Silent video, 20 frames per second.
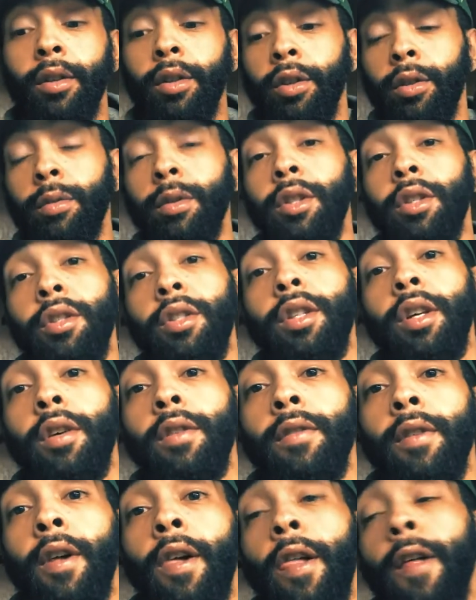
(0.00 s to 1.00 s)
do it yourself.
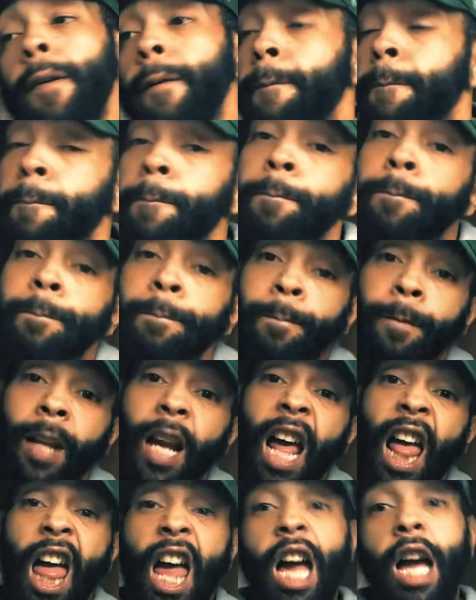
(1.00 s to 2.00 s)

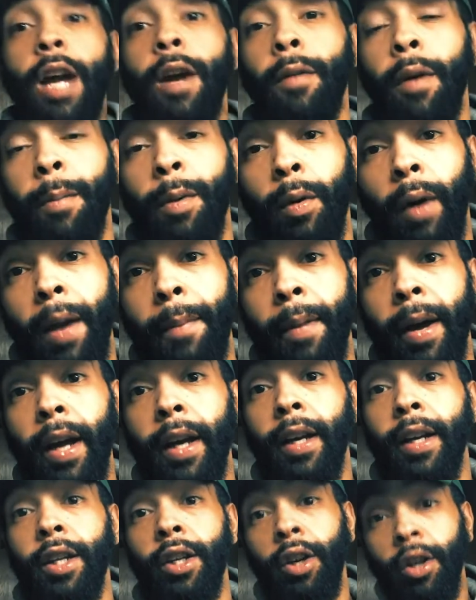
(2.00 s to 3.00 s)
I'll be right back,
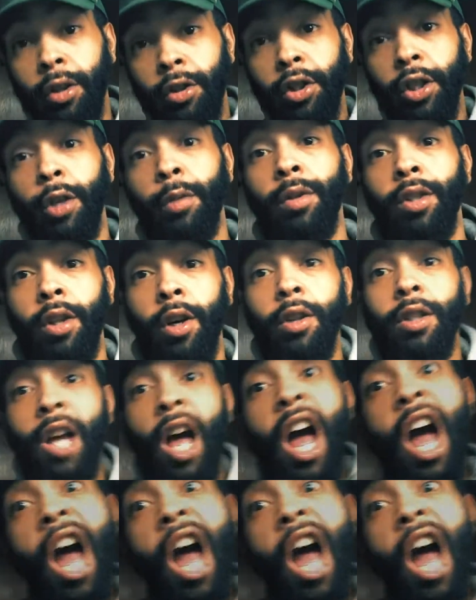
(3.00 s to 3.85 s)
and y'all gonna see the results.